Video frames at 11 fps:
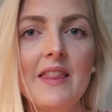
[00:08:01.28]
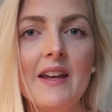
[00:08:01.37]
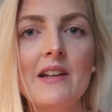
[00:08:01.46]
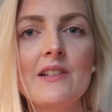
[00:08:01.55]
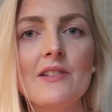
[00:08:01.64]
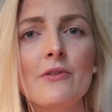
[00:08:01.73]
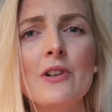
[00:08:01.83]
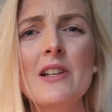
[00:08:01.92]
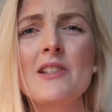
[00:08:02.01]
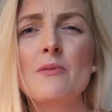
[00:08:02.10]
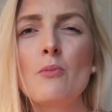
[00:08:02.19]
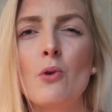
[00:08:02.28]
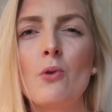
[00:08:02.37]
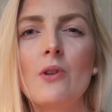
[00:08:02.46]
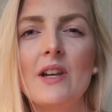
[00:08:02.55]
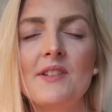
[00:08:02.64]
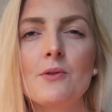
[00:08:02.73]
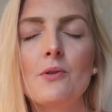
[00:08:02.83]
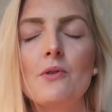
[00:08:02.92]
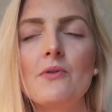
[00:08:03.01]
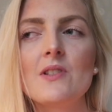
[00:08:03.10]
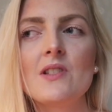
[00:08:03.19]
There's a really small little
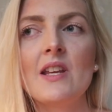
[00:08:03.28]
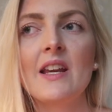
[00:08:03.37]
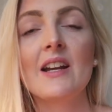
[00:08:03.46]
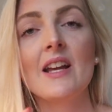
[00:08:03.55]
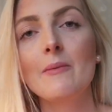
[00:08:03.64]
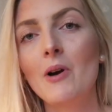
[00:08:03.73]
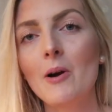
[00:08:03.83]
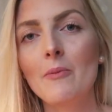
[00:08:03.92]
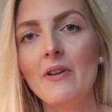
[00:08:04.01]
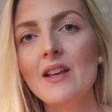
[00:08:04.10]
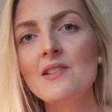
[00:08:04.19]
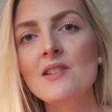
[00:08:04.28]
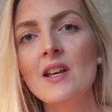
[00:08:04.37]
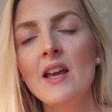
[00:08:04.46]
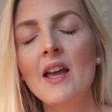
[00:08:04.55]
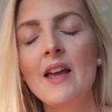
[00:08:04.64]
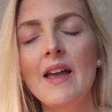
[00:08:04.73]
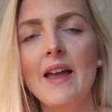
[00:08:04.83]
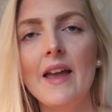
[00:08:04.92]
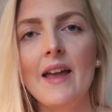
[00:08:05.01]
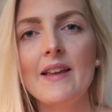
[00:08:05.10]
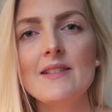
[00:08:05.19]
office here in Marmaris.
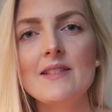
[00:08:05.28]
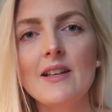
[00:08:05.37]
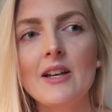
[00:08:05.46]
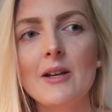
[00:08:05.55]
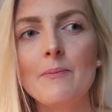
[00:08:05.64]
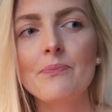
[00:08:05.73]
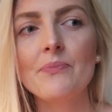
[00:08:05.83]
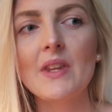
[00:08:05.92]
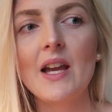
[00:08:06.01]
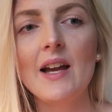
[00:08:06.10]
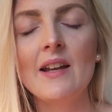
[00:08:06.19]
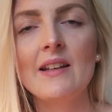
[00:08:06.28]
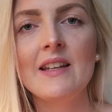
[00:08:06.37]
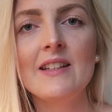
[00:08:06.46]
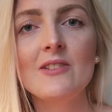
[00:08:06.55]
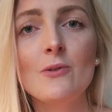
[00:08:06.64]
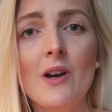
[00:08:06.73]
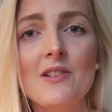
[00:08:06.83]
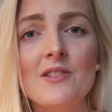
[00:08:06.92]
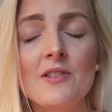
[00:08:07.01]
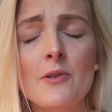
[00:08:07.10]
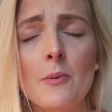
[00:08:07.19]
And um, I needed to
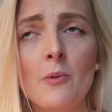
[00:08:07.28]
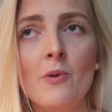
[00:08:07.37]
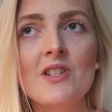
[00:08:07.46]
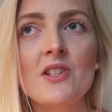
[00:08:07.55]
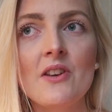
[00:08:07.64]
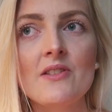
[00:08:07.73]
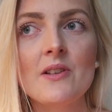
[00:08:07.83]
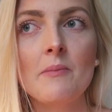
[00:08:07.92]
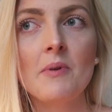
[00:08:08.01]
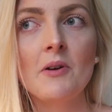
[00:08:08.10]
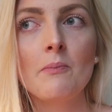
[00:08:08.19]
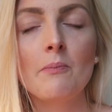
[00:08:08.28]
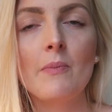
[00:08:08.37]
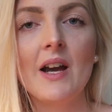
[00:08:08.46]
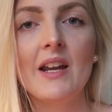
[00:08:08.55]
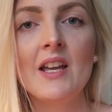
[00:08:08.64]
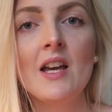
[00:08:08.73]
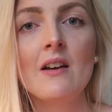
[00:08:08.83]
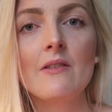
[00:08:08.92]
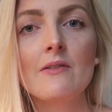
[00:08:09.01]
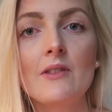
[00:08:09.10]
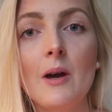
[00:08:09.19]
ask some questions about my
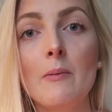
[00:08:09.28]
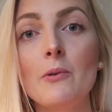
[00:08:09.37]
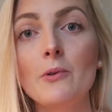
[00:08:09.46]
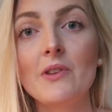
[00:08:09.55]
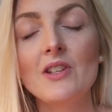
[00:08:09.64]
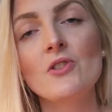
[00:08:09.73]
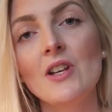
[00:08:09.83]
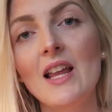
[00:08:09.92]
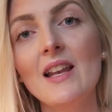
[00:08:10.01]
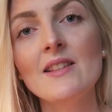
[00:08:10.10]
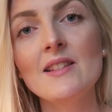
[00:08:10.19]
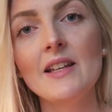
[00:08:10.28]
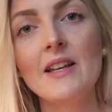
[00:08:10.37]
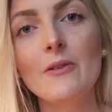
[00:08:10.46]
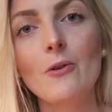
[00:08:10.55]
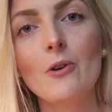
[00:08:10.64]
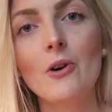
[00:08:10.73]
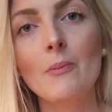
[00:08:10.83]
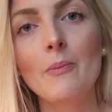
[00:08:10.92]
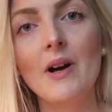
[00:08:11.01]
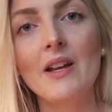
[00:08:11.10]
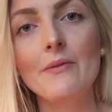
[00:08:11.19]
double nationality or
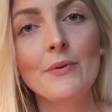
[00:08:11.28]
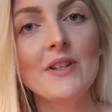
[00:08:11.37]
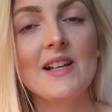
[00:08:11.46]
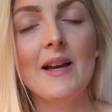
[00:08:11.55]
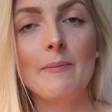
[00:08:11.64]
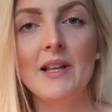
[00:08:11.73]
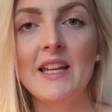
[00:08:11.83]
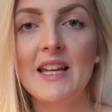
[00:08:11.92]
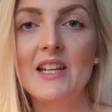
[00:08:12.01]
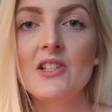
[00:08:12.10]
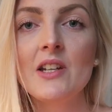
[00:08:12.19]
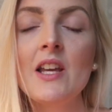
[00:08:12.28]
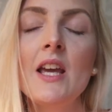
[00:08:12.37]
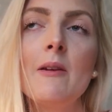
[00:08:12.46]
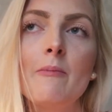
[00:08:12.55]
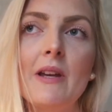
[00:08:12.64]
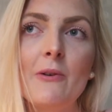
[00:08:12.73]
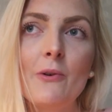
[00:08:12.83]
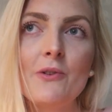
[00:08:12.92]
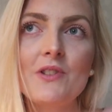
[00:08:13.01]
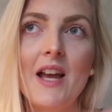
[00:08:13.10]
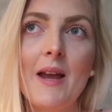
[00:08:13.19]
my visa application,
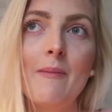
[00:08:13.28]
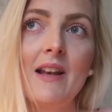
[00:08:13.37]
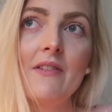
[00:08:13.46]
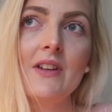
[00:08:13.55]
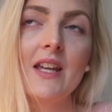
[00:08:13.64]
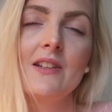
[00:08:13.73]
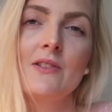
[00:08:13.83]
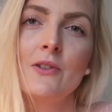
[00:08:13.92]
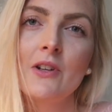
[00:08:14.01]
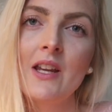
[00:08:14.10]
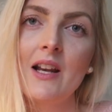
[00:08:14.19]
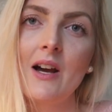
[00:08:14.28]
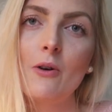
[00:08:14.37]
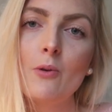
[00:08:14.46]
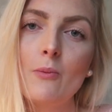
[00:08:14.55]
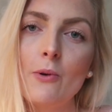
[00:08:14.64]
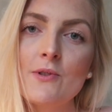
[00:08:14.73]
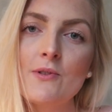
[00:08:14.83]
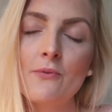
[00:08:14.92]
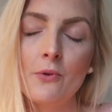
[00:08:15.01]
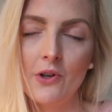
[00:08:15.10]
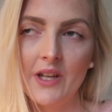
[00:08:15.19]
because I'm living in Turkey now
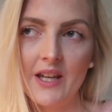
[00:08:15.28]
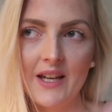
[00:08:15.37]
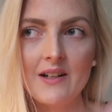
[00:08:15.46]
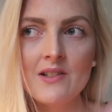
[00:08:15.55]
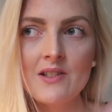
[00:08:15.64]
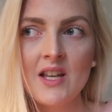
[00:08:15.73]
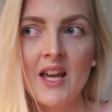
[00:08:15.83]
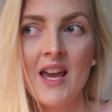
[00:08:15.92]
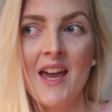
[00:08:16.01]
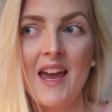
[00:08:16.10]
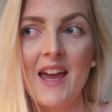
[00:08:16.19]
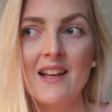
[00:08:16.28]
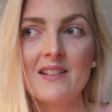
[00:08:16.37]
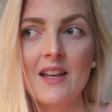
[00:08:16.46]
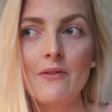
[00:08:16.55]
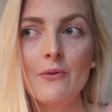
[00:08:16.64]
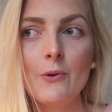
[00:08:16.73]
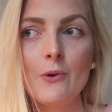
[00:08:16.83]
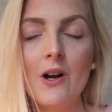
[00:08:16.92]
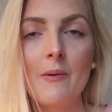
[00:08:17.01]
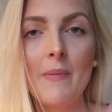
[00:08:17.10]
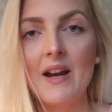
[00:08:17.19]
almost four years. And if you
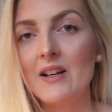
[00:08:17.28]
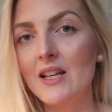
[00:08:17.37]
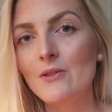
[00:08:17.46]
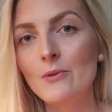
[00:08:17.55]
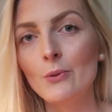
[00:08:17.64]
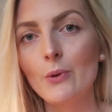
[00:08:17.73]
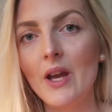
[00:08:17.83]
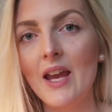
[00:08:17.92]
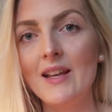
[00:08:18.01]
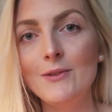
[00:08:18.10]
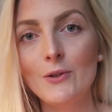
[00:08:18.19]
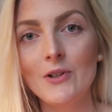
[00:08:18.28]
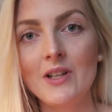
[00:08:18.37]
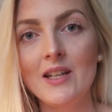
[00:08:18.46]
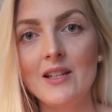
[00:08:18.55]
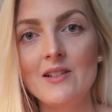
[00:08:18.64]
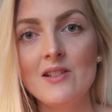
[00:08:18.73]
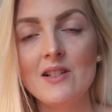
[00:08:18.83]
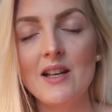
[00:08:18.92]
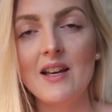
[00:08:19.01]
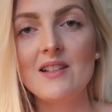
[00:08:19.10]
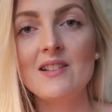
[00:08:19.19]
are married to a Turkish
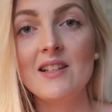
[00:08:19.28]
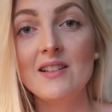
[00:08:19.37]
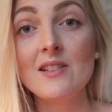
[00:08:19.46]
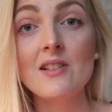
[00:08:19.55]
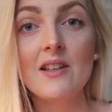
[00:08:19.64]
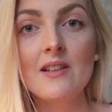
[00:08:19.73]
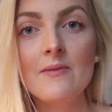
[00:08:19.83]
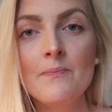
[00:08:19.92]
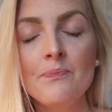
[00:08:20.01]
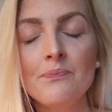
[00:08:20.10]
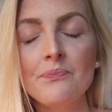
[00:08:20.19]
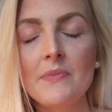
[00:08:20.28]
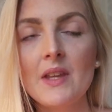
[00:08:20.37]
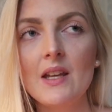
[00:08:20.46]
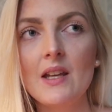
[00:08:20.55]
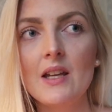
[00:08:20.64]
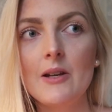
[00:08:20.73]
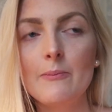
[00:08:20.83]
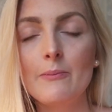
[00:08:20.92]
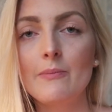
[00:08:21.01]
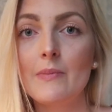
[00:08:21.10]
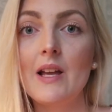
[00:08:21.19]
uh, citizen,
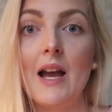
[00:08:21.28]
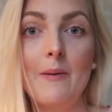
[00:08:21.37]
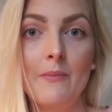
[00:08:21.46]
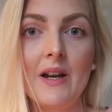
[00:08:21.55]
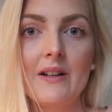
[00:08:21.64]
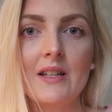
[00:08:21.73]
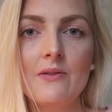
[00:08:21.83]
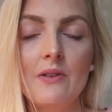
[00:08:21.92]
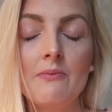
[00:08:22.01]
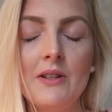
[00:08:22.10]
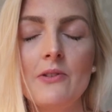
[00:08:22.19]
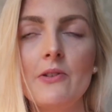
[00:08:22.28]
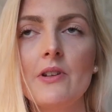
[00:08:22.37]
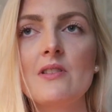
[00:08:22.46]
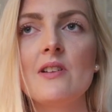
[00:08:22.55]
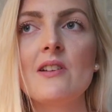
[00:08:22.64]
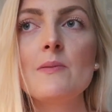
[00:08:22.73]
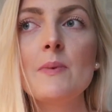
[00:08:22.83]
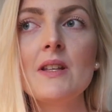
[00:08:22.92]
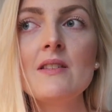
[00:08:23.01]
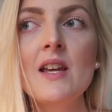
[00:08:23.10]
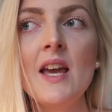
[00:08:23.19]
um, I'm married with my Turkish
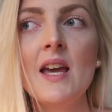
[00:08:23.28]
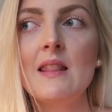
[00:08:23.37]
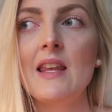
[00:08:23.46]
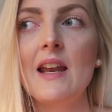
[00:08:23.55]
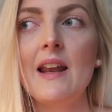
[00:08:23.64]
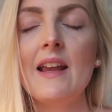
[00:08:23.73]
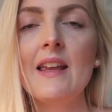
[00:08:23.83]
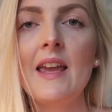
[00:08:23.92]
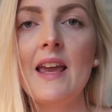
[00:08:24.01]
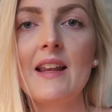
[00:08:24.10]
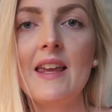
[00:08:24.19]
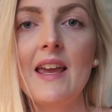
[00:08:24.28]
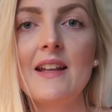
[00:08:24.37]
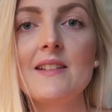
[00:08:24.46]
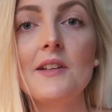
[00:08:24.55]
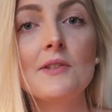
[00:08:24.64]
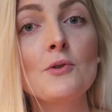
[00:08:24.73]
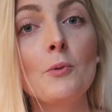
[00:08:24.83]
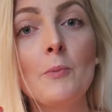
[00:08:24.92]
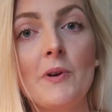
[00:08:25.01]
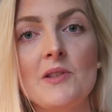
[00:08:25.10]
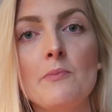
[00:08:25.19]
husband, then I can get uh, two
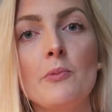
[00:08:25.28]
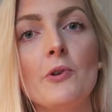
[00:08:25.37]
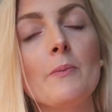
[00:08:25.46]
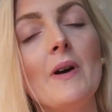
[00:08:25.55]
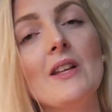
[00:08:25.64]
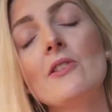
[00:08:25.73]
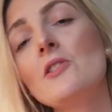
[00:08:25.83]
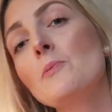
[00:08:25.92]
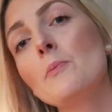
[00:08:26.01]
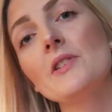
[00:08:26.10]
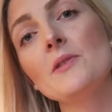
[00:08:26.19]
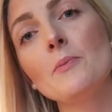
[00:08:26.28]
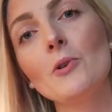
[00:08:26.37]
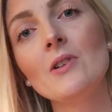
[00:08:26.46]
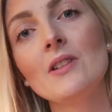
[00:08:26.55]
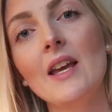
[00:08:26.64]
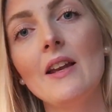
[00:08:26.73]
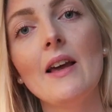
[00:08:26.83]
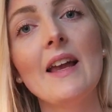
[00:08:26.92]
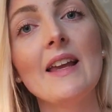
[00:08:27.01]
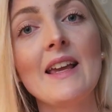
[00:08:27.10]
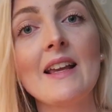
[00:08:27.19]
passports, my Dutch passport and
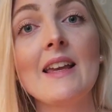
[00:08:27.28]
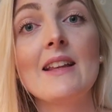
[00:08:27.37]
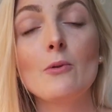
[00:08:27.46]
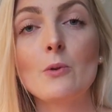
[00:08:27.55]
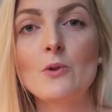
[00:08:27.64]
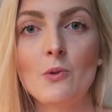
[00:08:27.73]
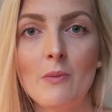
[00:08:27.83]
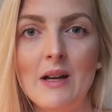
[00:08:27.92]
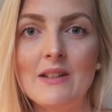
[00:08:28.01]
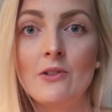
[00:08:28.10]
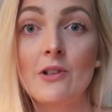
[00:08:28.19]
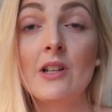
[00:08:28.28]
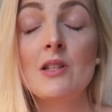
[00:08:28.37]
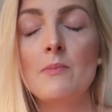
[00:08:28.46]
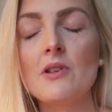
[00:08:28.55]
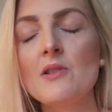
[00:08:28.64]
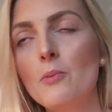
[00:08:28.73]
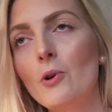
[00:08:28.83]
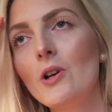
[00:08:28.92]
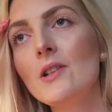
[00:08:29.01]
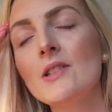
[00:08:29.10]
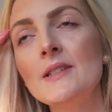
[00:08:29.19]
I can get also my Turkish
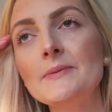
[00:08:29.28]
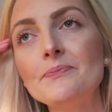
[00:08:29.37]
passport.